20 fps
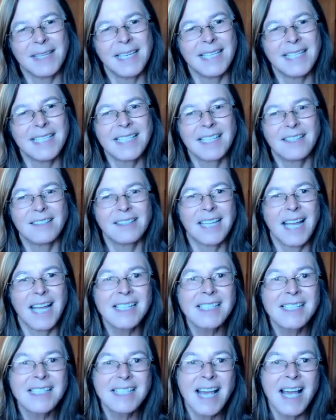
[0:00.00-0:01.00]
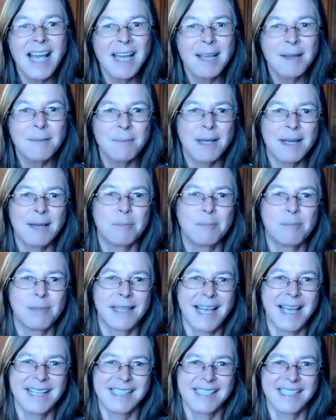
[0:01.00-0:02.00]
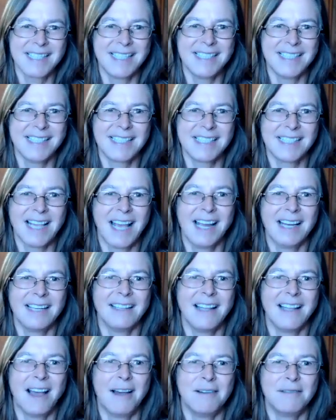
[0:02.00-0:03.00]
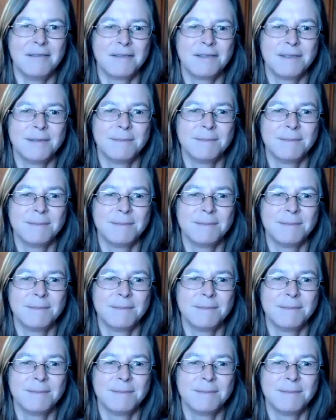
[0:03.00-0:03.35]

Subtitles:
Until next time, blessings and love.